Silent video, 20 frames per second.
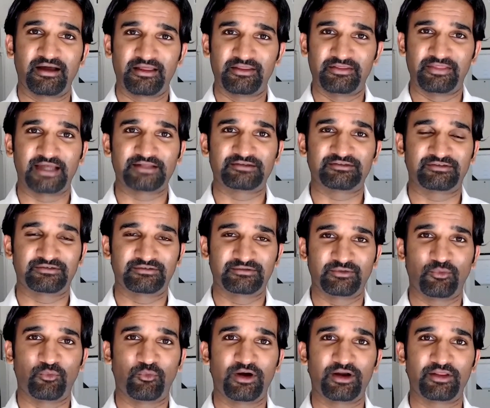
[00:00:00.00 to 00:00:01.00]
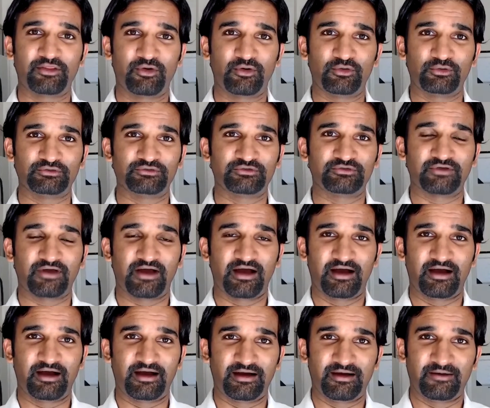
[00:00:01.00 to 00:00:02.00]
That's one of those,
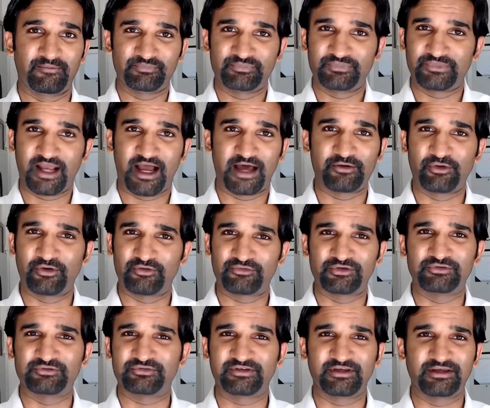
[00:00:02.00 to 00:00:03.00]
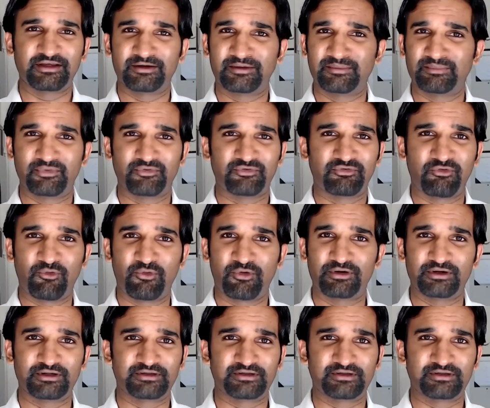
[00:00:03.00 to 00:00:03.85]
I don't know if you've seen them before.